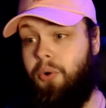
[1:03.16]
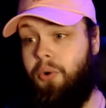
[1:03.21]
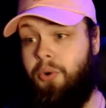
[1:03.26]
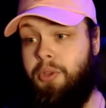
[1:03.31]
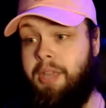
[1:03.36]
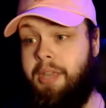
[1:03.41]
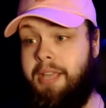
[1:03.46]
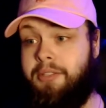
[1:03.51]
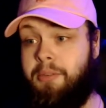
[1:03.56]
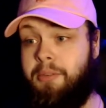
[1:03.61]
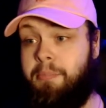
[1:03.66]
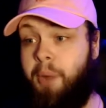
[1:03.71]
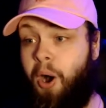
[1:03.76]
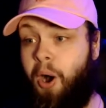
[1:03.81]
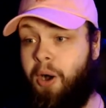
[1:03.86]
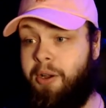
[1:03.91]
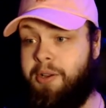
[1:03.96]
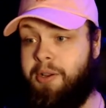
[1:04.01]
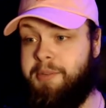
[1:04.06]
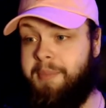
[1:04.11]
You guys are
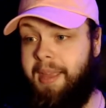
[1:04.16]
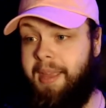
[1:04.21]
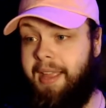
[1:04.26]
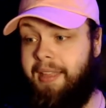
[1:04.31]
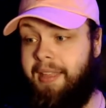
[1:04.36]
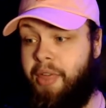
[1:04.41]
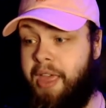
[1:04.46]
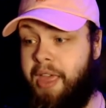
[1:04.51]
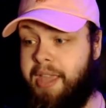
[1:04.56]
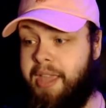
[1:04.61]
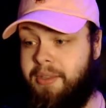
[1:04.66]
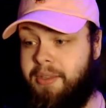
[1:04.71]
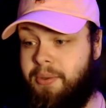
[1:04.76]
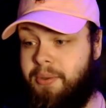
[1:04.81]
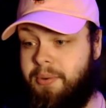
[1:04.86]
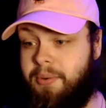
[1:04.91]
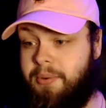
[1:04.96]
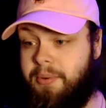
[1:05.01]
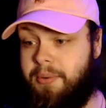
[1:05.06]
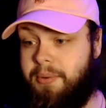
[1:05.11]
bonkers, man. Thank
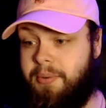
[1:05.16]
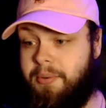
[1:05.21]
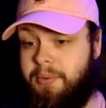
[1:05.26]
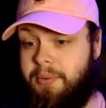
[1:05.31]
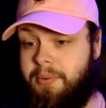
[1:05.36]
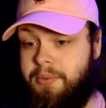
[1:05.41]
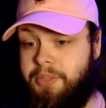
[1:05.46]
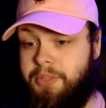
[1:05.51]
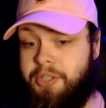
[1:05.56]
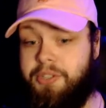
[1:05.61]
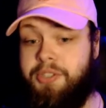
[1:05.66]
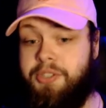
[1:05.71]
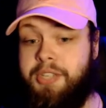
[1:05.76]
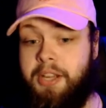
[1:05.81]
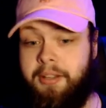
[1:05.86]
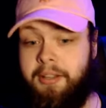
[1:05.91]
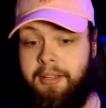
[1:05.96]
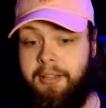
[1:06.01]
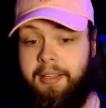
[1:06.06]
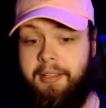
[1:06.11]
you.
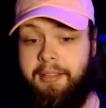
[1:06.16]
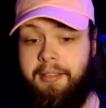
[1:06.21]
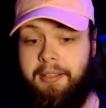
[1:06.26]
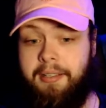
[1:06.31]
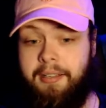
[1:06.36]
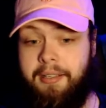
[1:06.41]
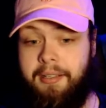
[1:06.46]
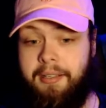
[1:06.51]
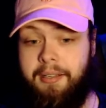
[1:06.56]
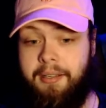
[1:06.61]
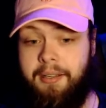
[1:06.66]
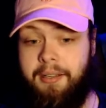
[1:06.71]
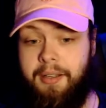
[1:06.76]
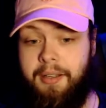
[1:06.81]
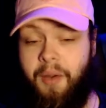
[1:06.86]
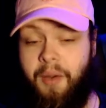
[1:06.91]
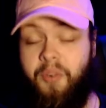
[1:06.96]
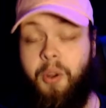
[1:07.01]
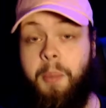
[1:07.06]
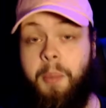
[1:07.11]
Sincerely.
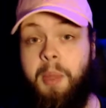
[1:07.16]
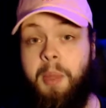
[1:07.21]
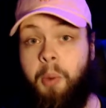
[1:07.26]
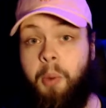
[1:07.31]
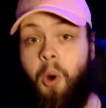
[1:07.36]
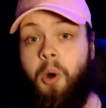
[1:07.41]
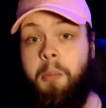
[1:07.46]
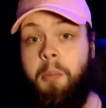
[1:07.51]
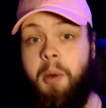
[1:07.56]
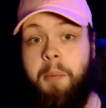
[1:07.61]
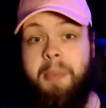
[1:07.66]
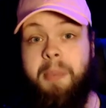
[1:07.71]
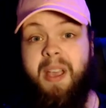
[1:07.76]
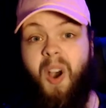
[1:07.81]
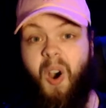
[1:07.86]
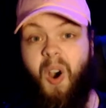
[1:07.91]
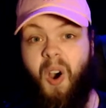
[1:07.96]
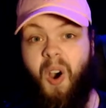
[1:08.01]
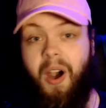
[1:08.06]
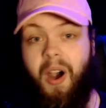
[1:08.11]
From the bottom of me
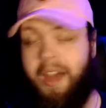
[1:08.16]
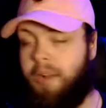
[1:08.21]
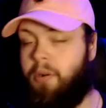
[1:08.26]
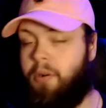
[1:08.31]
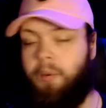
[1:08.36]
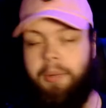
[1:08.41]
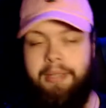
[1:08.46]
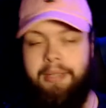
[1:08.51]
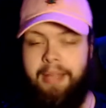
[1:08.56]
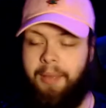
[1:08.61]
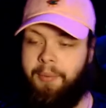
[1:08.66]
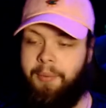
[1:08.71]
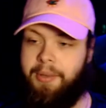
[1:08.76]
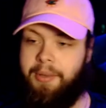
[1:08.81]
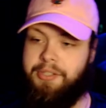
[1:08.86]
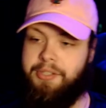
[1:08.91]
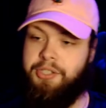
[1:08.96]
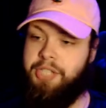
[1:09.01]
heart. I don't know what that was.